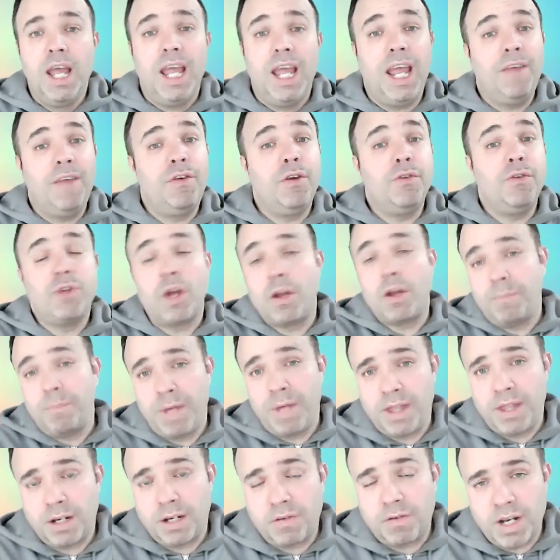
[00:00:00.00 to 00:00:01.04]
If you don't
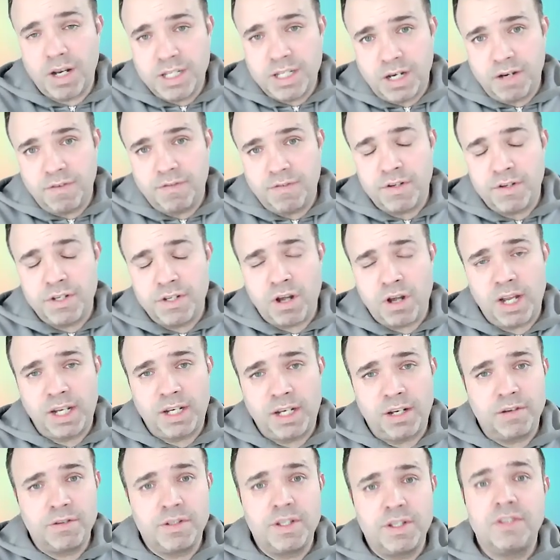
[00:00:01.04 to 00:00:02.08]
meet the criteria for a
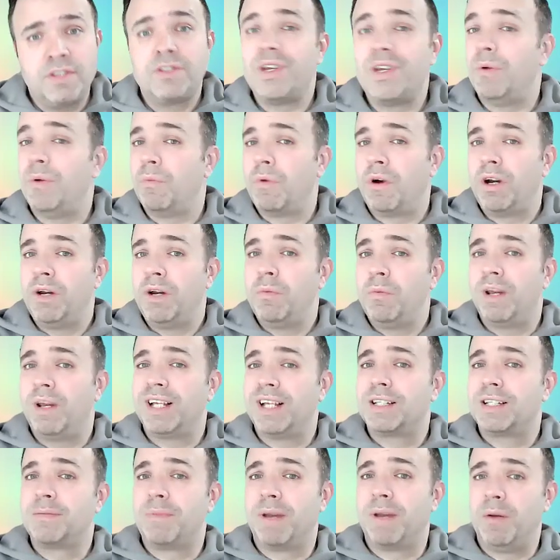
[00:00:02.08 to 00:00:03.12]
diagnosis, don't worry, we'll
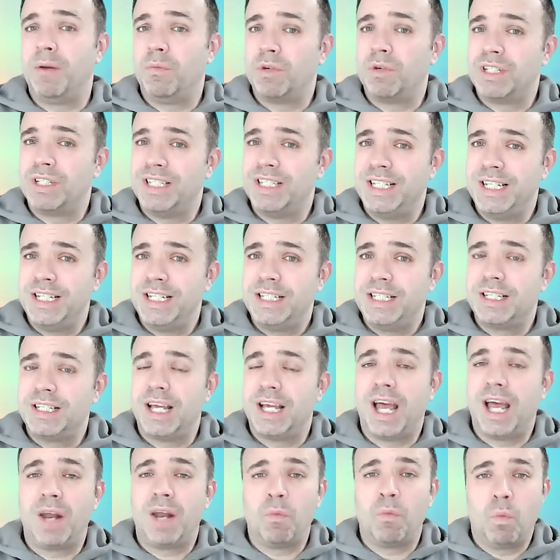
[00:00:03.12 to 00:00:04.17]
explain what it is
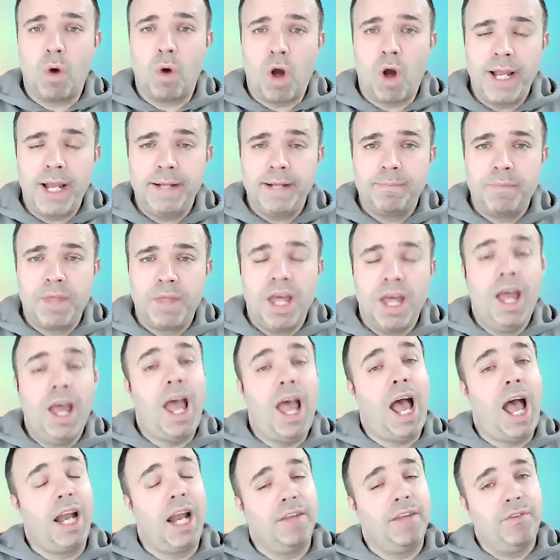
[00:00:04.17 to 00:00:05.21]
and why.
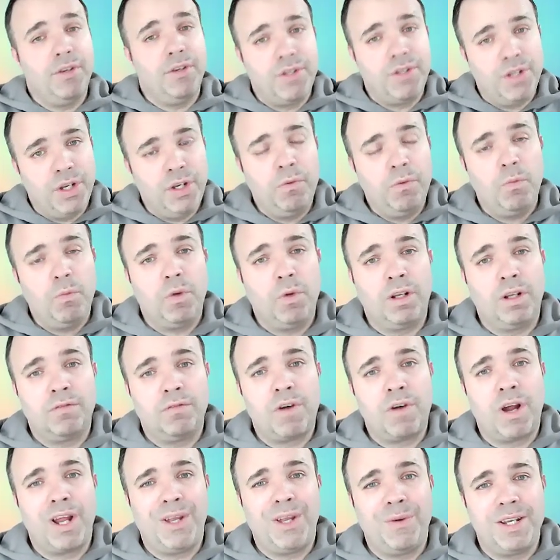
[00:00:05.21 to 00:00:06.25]
And if you do, we'll
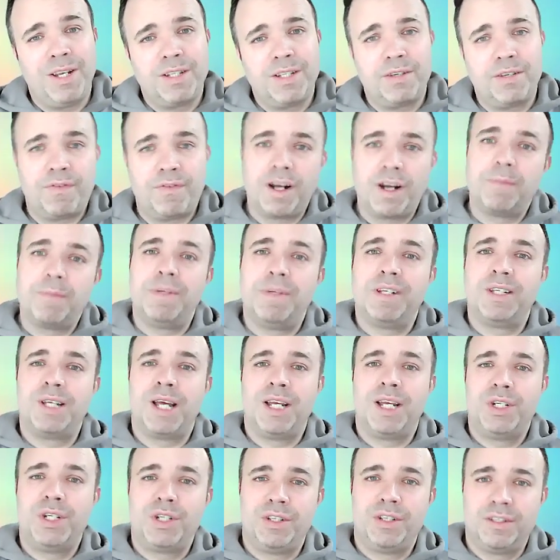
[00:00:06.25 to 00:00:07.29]
write you a list of
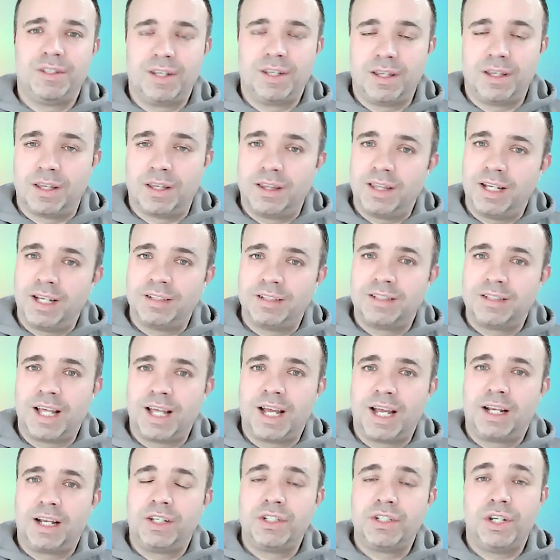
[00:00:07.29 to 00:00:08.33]
recommendations and the things
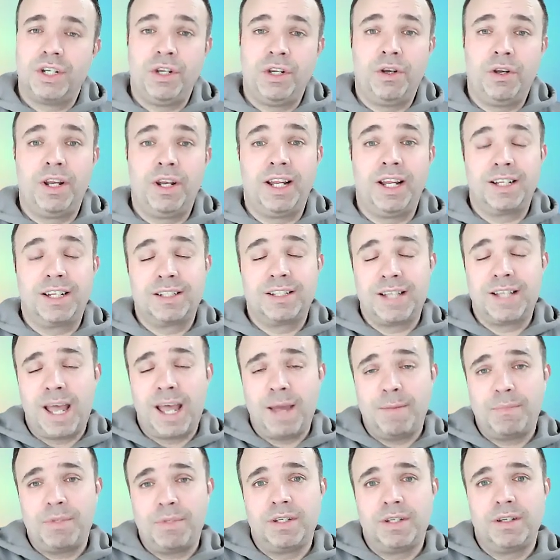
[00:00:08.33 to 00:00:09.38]
that you can
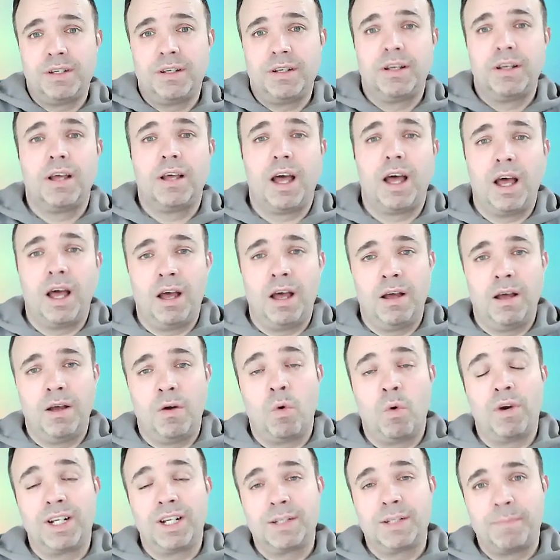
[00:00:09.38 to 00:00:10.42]
accept
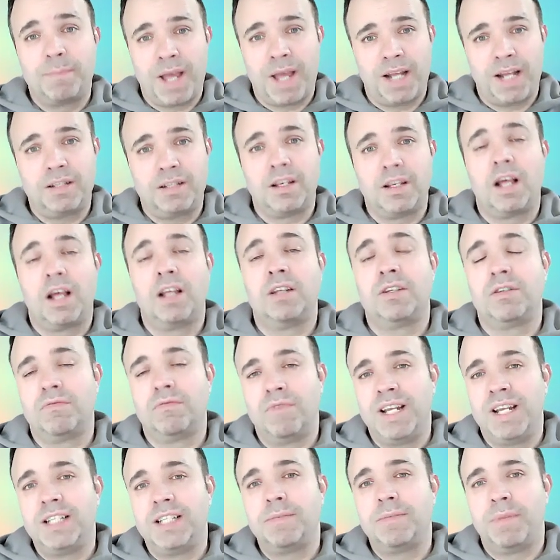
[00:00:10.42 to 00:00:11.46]
or expect under
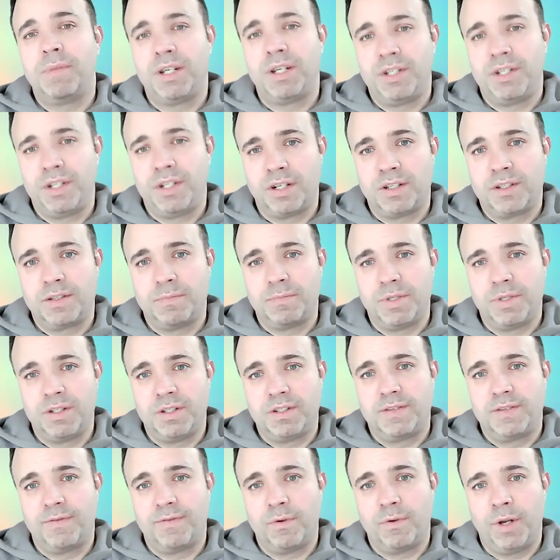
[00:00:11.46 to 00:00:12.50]
reasonable
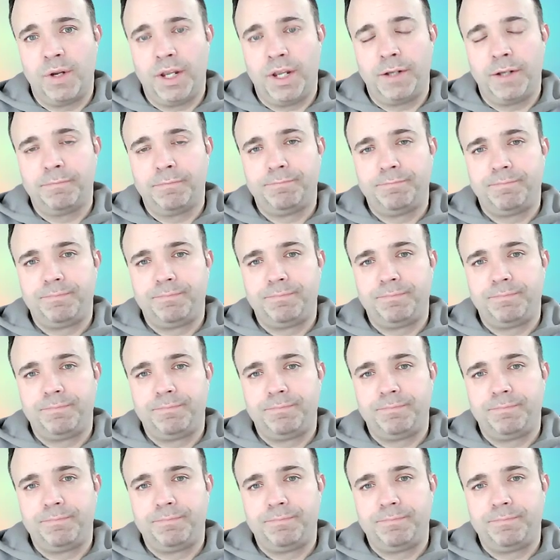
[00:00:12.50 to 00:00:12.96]
adjustments for you.